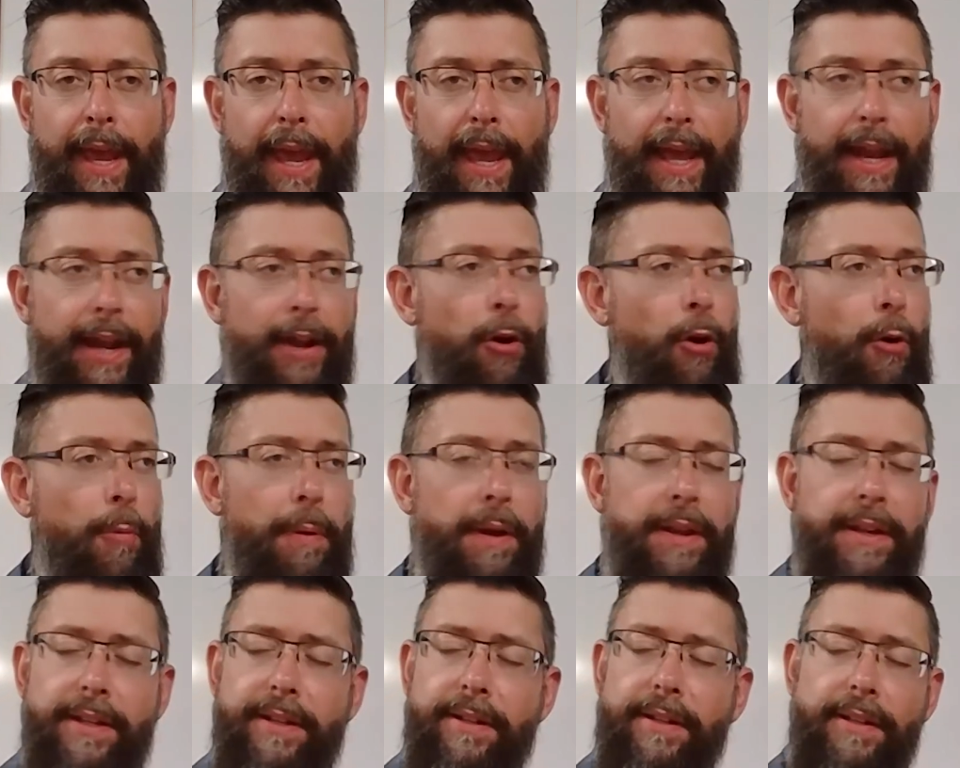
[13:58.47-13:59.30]
And I hope I
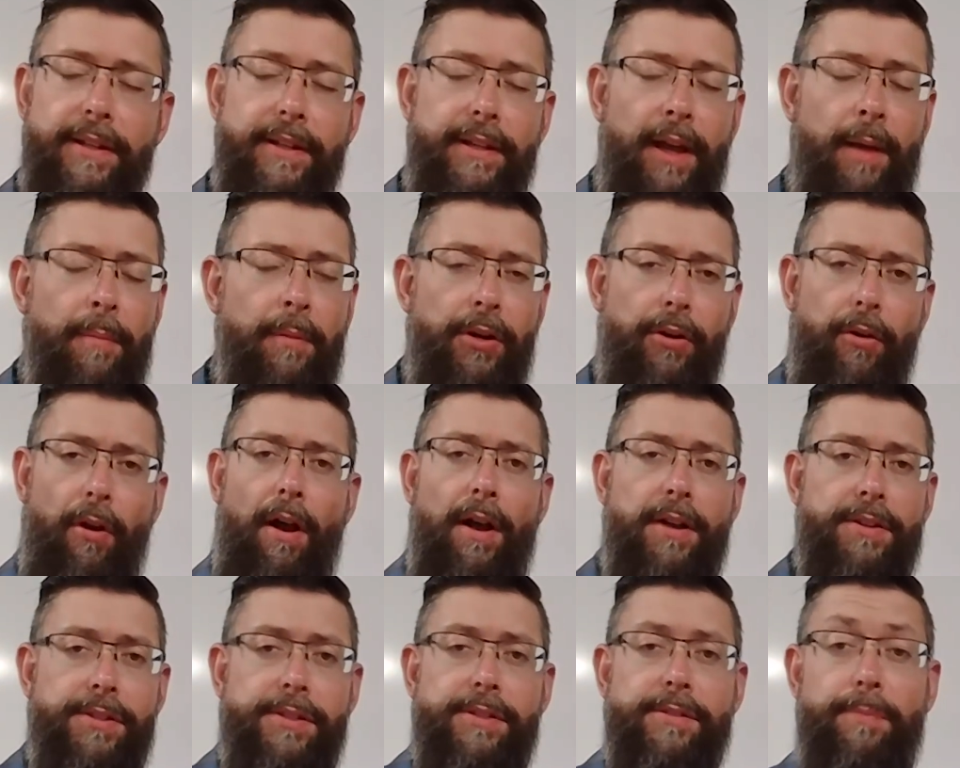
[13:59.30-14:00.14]
didn't come
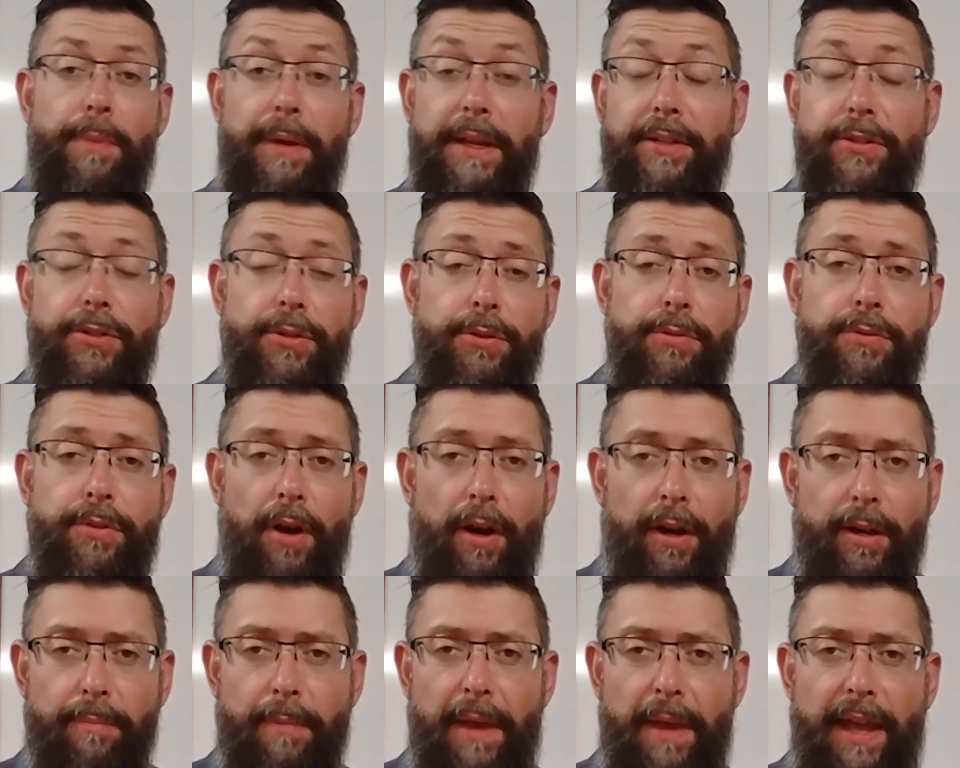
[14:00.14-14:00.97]
across as being too
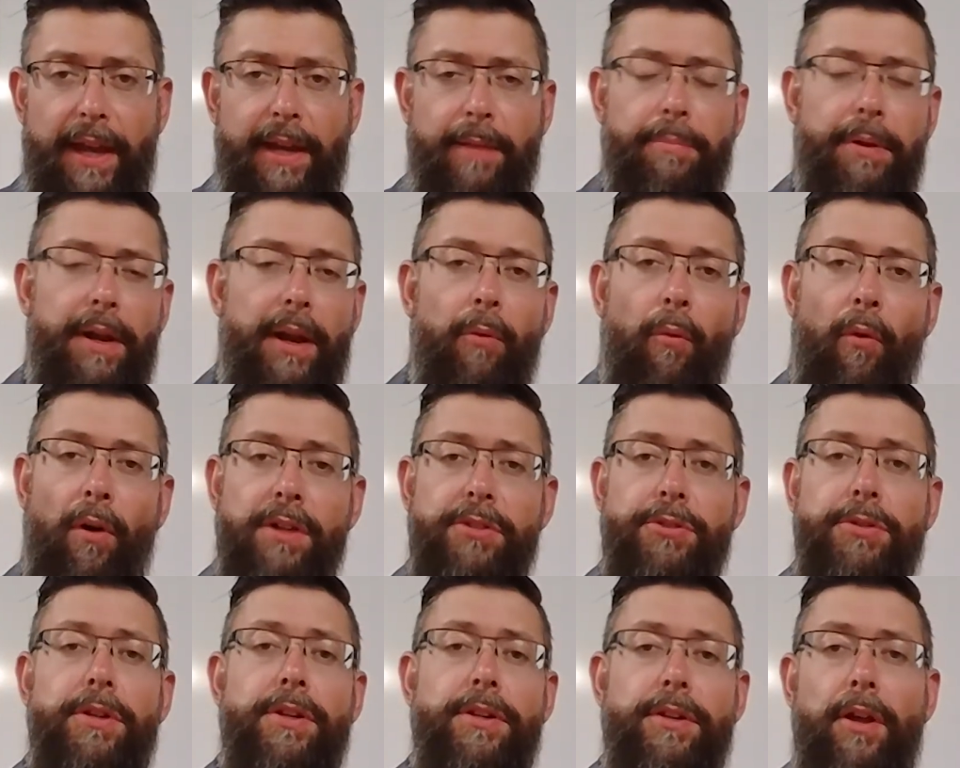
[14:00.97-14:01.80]
dogmatic, but I
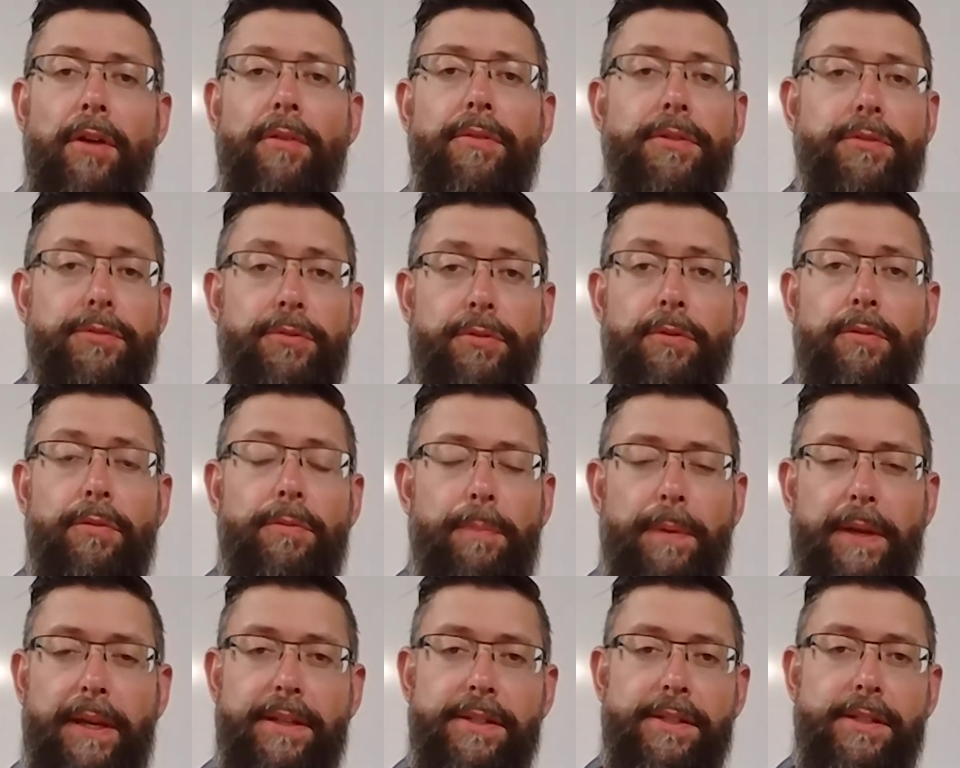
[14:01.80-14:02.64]
want you to know the truth
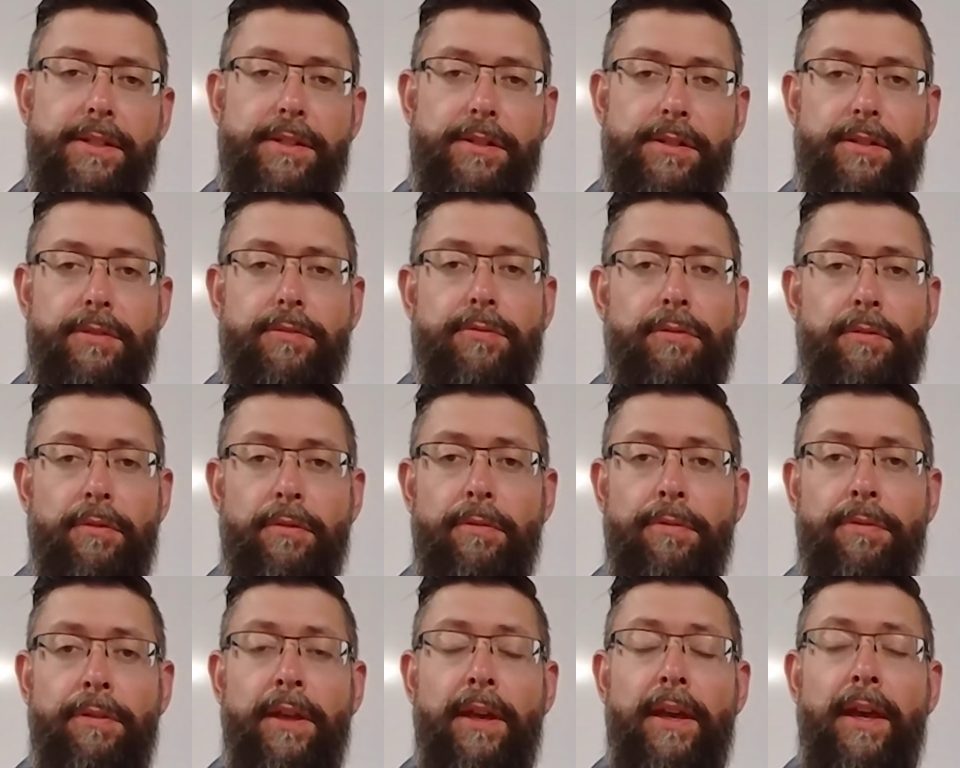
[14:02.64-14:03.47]
because it's the
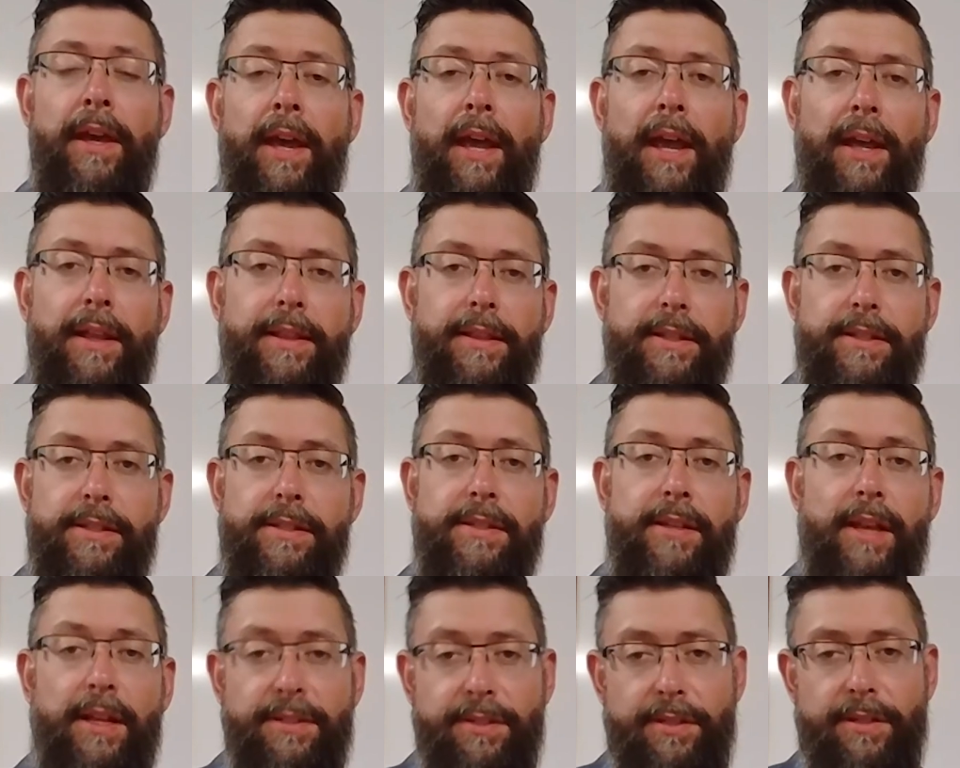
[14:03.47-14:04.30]
truth that
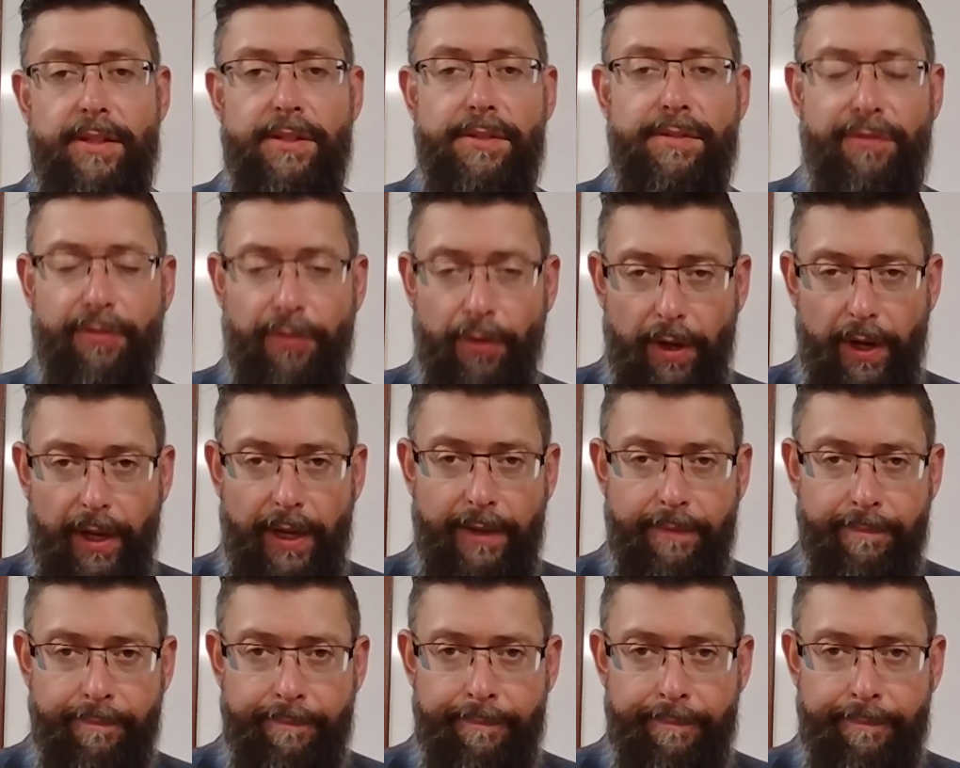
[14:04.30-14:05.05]
sets us free.